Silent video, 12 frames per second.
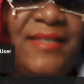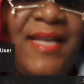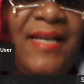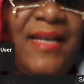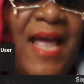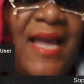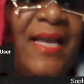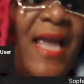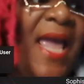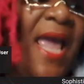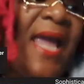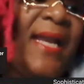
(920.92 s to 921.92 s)
that they
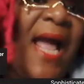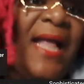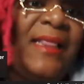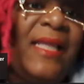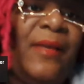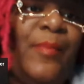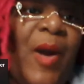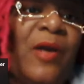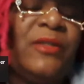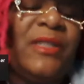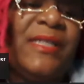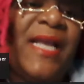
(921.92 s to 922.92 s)
like. And I think
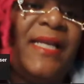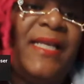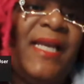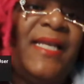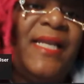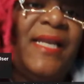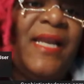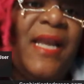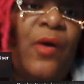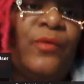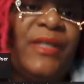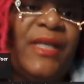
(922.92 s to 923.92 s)
personally that Kenya
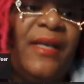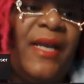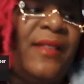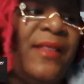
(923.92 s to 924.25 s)
nailed it